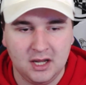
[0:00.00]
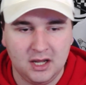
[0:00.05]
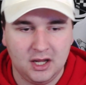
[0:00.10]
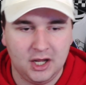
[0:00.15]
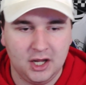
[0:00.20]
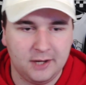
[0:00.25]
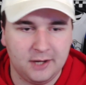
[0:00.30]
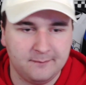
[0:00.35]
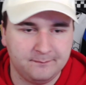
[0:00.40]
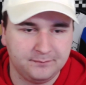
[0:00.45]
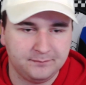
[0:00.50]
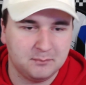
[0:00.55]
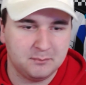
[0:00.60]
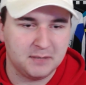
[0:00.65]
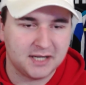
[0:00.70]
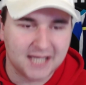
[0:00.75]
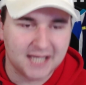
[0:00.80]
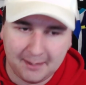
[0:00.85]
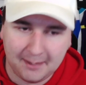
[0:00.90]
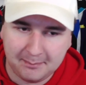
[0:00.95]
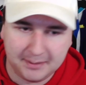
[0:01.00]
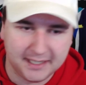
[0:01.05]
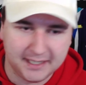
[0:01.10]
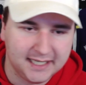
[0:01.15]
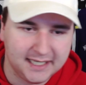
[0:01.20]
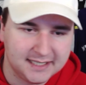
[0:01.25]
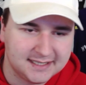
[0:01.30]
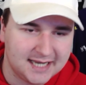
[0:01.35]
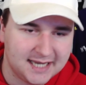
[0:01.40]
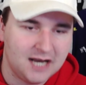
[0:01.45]

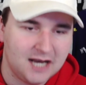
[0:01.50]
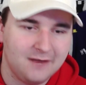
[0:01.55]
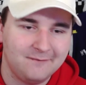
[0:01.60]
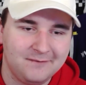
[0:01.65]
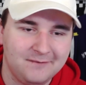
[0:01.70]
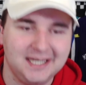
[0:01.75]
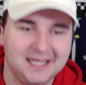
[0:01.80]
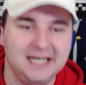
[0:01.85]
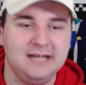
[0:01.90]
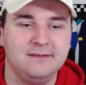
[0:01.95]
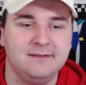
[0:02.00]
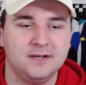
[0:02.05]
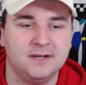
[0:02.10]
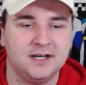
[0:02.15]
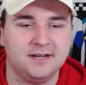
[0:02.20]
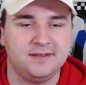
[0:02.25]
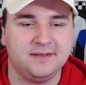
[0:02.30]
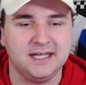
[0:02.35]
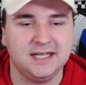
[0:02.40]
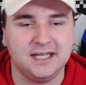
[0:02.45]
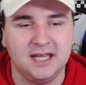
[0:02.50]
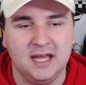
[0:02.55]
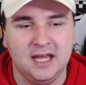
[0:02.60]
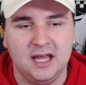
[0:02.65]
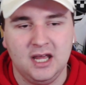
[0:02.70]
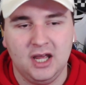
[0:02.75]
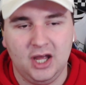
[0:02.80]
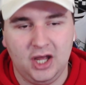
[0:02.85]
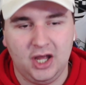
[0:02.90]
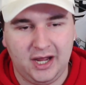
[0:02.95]
Maccabi Tel Aviv, and I think
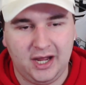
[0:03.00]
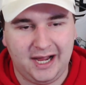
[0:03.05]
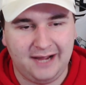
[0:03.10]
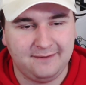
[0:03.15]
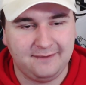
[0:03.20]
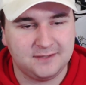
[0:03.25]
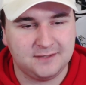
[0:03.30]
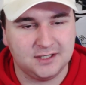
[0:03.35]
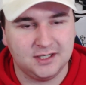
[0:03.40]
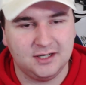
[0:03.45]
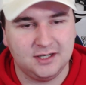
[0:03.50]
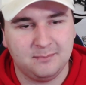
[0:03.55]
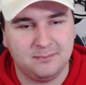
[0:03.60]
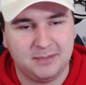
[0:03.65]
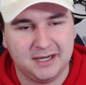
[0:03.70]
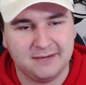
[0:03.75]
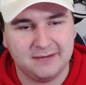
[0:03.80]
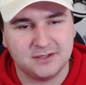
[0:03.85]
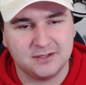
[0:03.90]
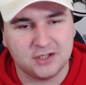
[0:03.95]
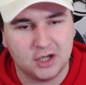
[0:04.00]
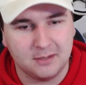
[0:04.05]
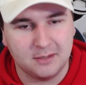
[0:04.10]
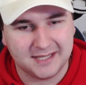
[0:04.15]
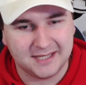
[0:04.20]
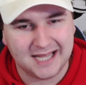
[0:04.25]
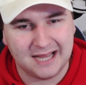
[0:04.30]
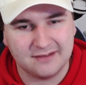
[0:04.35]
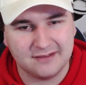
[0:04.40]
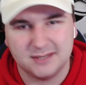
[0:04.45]
after playing for Derby
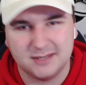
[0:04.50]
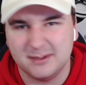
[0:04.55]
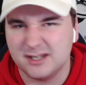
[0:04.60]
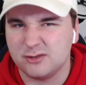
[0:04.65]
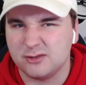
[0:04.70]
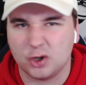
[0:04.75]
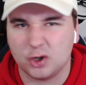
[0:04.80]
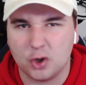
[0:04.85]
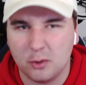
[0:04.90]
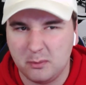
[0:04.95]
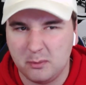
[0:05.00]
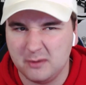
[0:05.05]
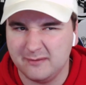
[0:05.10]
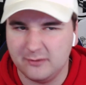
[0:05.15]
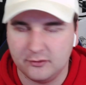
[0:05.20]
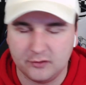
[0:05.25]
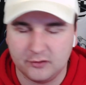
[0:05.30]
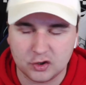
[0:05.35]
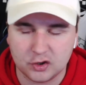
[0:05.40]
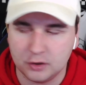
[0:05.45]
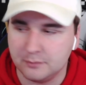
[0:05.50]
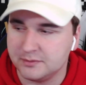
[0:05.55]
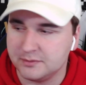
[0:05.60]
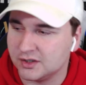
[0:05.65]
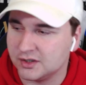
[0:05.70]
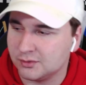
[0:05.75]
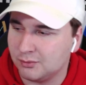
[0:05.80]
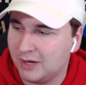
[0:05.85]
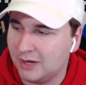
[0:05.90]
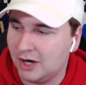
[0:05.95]
County, he went to a couple of other clubs
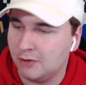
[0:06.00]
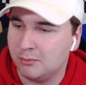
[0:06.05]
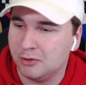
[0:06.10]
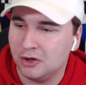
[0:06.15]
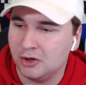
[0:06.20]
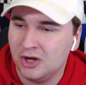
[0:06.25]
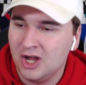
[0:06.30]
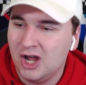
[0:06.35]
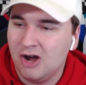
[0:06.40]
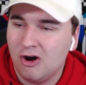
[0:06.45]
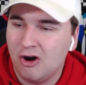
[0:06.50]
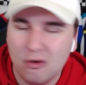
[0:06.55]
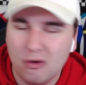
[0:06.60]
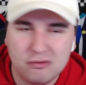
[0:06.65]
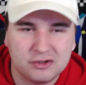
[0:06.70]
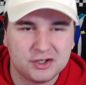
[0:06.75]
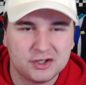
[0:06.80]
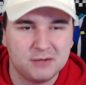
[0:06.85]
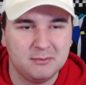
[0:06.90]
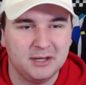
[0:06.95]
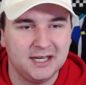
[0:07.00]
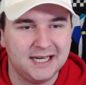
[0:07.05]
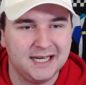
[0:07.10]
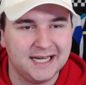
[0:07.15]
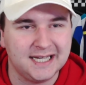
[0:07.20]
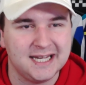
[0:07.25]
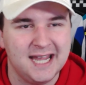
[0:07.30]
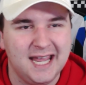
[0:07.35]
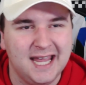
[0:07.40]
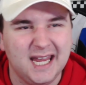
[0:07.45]
as well. But
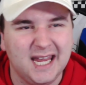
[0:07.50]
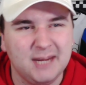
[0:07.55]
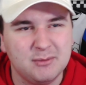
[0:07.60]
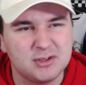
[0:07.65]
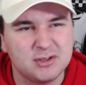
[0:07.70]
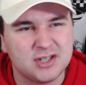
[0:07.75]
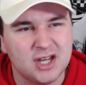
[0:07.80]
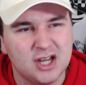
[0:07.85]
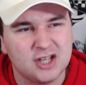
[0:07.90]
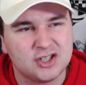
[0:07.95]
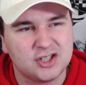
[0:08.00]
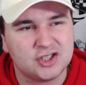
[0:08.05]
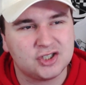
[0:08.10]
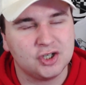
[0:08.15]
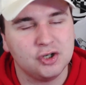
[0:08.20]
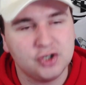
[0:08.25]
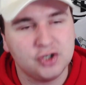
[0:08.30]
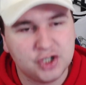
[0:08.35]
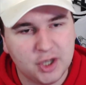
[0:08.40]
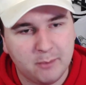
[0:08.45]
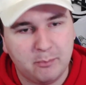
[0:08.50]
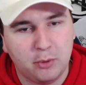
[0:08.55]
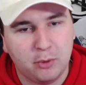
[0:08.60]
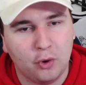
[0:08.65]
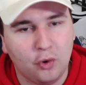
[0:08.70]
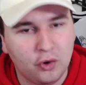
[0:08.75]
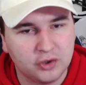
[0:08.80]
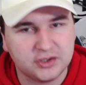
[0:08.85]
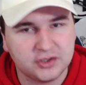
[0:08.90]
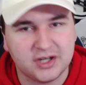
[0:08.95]
ultimately, he was such a
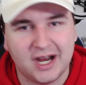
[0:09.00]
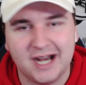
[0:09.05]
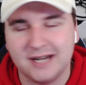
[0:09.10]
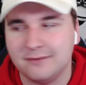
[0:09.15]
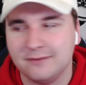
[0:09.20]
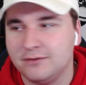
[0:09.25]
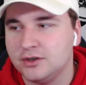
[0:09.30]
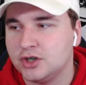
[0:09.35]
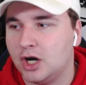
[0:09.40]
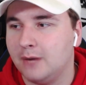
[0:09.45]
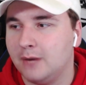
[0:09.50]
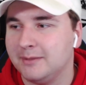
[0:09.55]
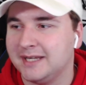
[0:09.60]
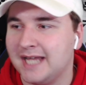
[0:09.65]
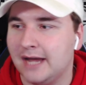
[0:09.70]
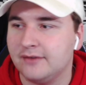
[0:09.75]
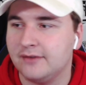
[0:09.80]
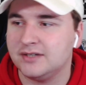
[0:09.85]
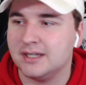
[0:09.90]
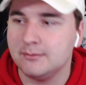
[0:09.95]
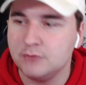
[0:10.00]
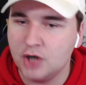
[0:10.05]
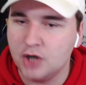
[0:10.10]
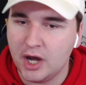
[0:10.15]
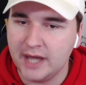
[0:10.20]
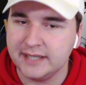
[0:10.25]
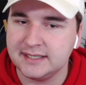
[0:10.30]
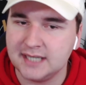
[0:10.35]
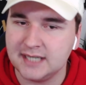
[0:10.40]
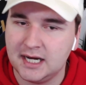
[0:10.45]
poor signing for Derby County. I'm not
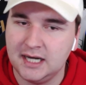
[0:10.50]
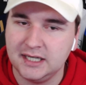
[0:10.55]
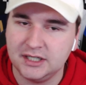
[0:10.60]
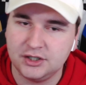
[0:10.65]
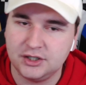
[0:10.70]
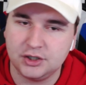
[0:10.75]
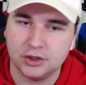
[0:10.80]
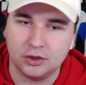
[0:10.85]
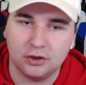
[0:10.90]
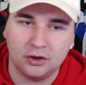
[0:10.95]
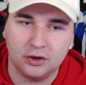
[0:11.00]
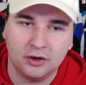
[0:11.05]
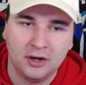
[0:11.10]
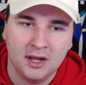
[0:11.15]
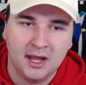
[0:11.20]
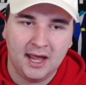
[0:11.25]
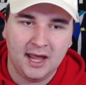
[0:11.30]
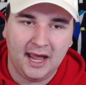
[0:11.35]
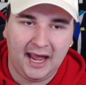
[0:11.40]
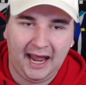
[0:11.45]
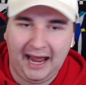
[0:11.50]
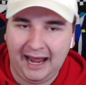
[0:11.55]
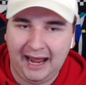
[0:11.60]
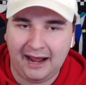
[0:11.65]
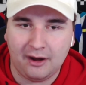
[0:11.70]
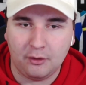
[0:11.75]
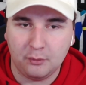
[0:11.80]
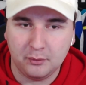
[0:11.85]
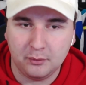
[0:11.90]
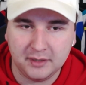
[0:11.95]
entirely sure
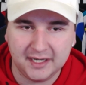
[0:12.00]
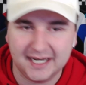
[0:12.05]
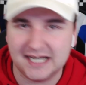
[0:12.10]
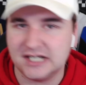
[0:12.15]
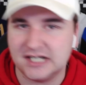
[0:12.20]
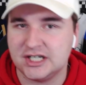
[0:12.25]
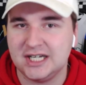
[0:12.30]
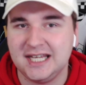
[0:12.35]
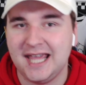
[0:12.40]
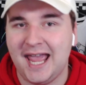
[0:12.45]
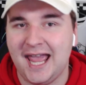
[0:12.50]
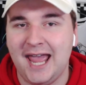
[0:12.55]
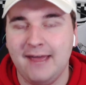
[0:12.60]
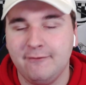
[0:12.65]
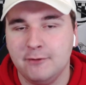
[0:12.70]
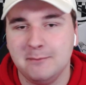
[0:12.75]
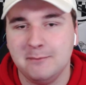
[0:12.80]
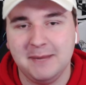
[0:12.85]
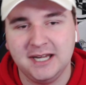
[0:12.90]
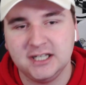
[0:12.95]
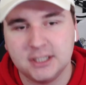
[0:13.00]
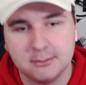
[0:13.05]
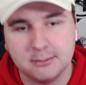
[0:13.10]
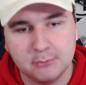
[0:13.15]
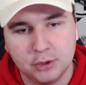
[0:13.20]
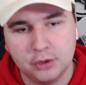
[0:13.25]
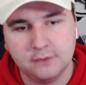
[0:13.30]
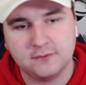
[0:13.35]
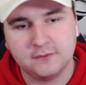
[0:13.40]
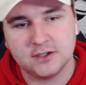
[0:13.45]
how he actually ever made the
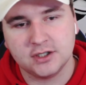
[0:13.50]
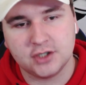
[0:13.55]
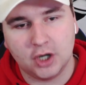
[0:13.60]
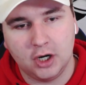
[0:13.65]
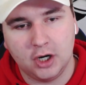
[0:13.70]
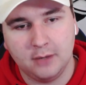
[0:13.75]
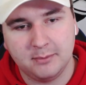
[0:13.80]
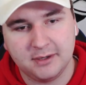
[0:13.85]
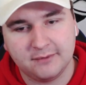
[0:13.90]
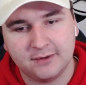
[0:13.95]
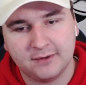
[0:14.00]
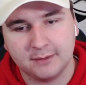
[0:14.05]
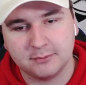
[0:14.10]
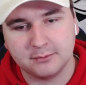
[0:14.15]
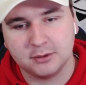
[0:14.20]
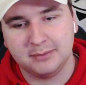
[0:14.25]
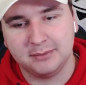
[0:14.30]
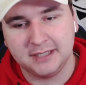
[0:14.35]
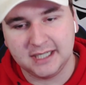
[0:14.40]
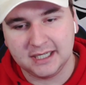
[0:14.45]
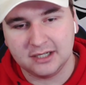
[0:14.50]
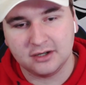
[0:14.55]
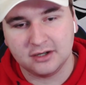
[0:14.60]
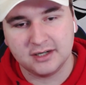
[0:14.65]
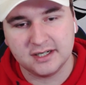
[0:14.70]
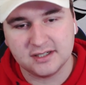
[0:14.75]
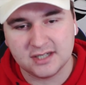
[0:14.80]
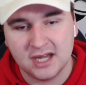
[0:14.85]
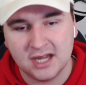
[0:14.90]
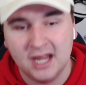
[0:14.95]
move to Derby, if I'm completely
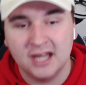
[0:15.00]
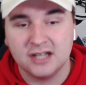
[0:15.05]
honest.